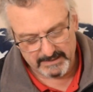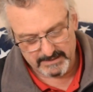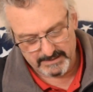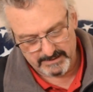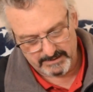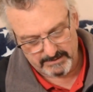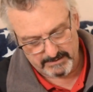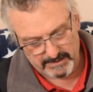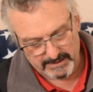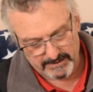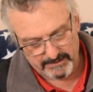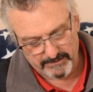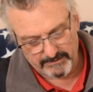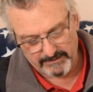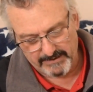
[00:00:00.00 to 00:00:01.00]
So
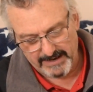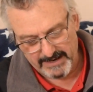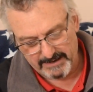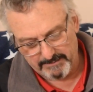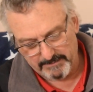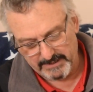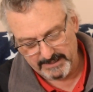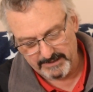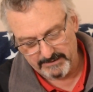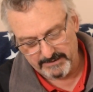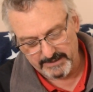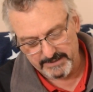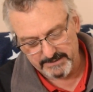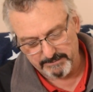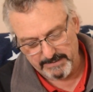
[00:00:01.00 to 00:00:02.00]
other than that, I'm going to go
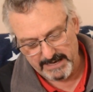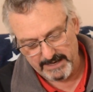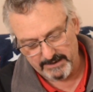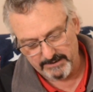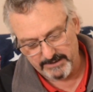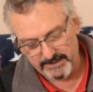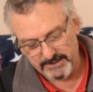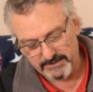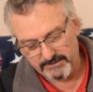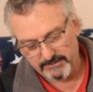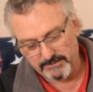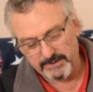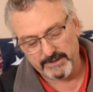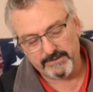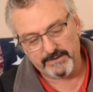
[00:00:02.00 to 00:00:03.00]
get some batteries for
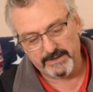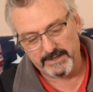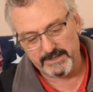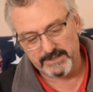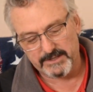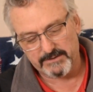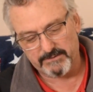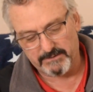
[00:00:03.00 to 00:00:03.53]
one of these